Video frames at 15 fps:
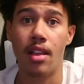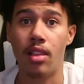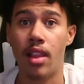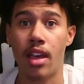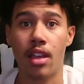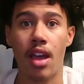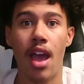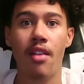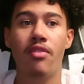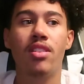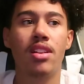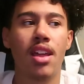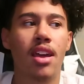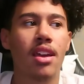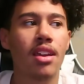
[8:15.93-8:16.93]
Like
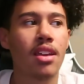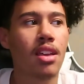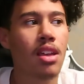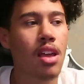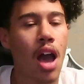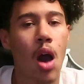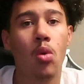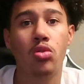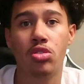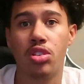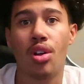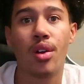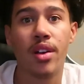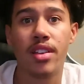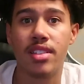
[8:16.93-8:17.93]
every day I was
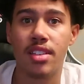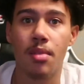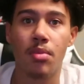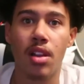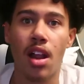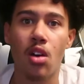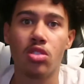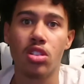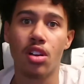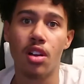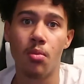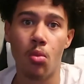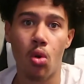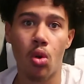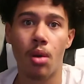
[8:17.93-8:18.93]
learning something. I was
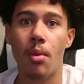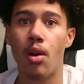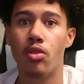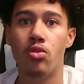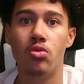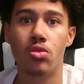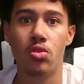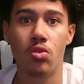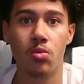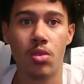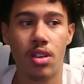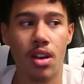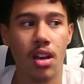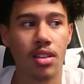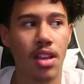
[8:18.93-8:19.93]
learning more about YouTube,
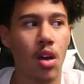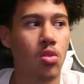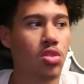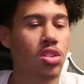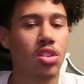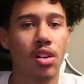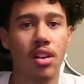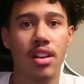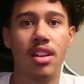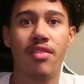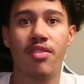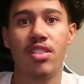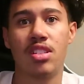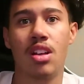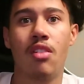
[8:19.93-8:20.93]
because I was just learning
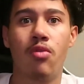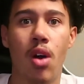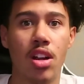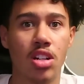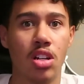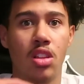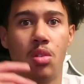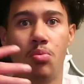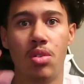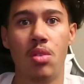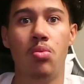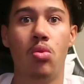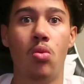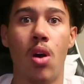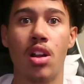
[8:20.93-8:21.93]
different stuff, watching other
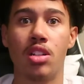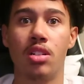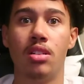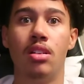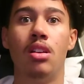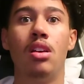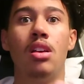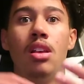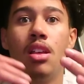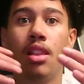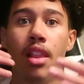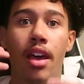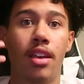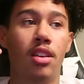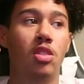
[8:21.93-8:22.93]
people, watching,
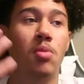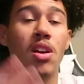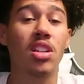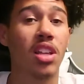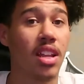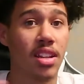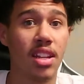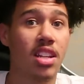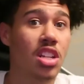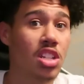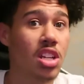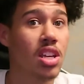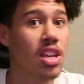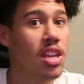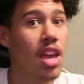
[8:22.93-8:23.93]
like, especially like DDG.
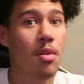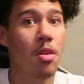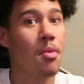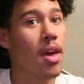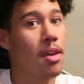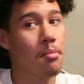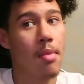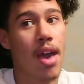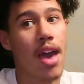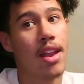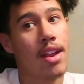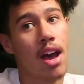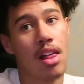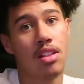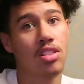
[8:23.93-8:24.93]
He gave me like mad
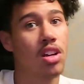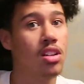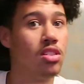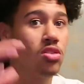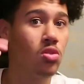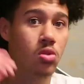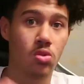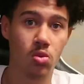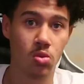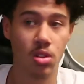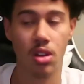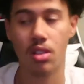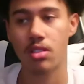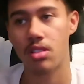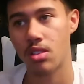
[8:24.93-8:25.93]
knowledge on this YouTube
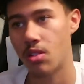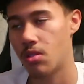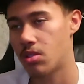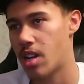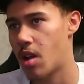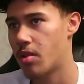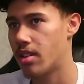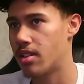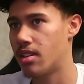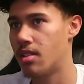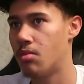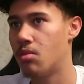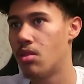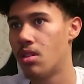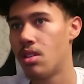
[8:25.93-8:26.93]
channel, so shout out to
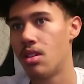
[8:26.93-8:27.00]
him.